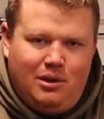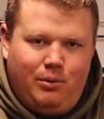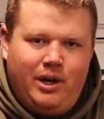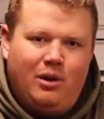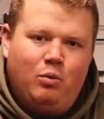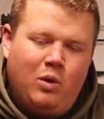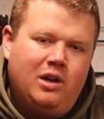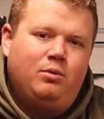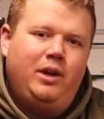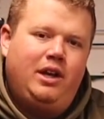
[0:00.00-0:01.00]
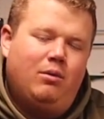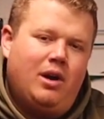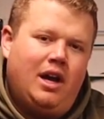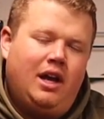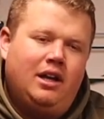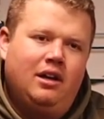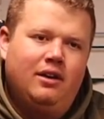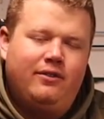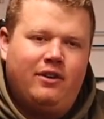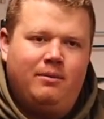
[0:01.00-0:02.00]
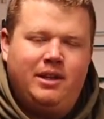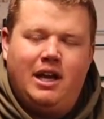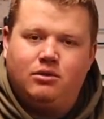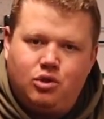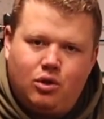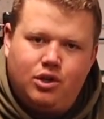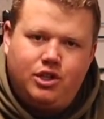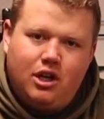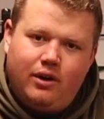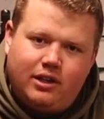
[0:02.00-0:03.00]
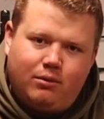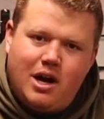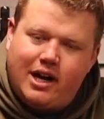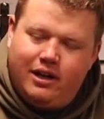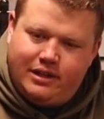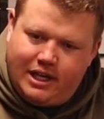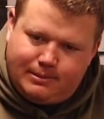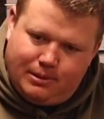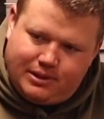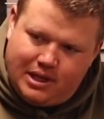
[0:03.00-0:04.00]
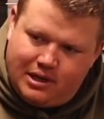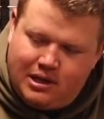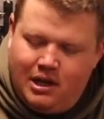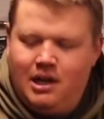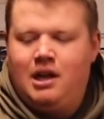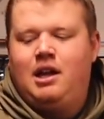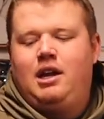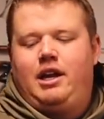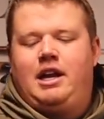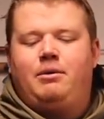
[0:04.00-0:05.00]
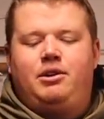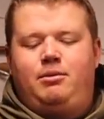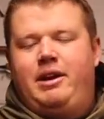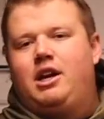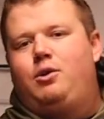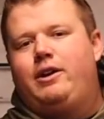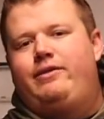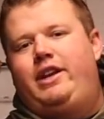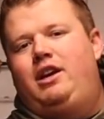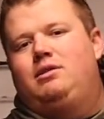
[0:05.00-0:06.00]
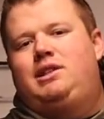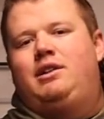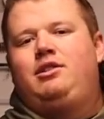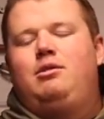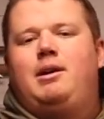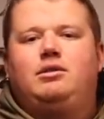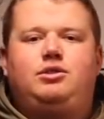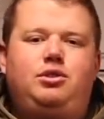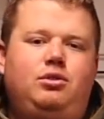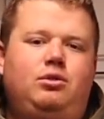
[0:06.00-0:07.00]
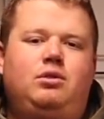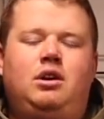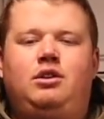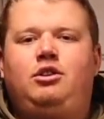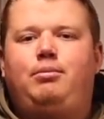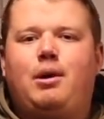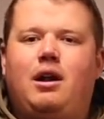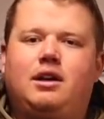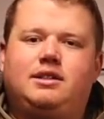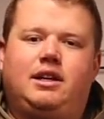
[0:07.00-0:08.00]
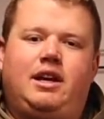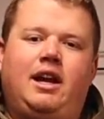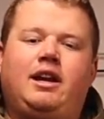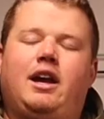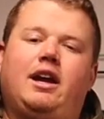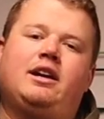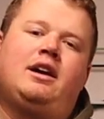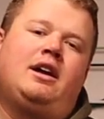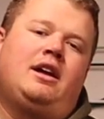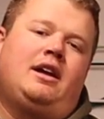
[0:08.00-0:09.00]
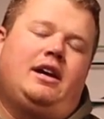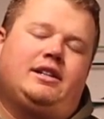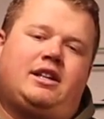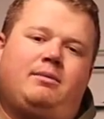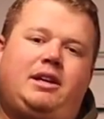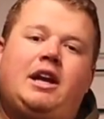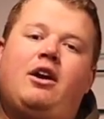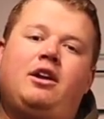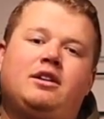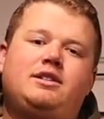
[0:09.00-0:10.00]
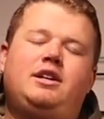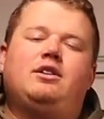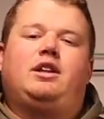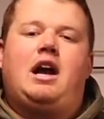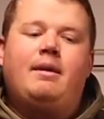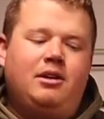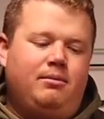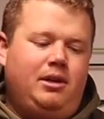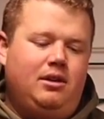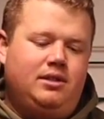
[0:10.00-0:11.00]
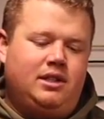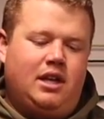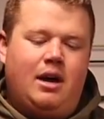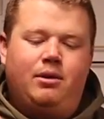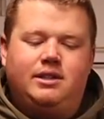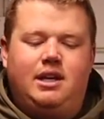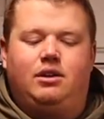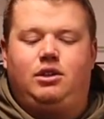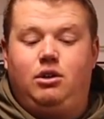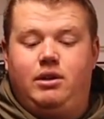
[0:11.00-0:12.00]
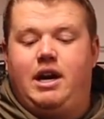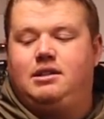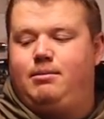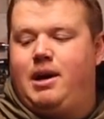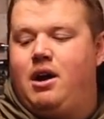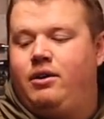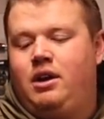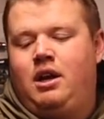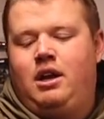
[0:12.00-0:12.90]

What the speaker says: We are 1 week away from the outdoor show at the Rock Island Expo Center, and I wanted to make a quick video telling you about two new products that K&K is going to be carrying this year that I'm going to be using, that I want to tell you guys about